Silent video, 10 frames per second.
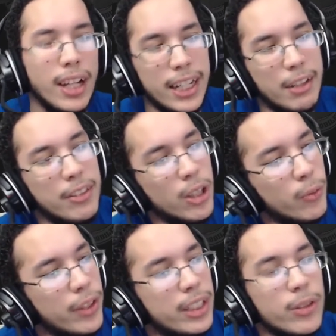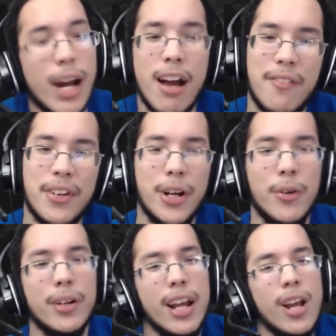Even though we do have
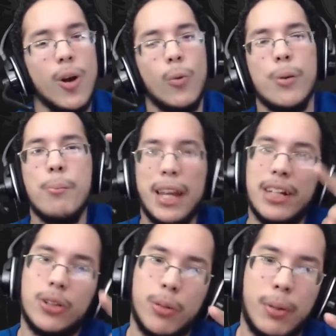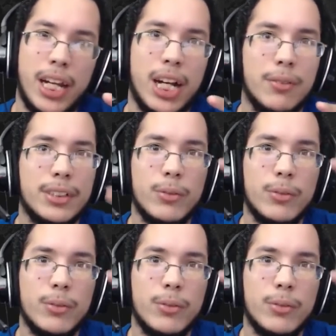Phione, we made it to the playoffs.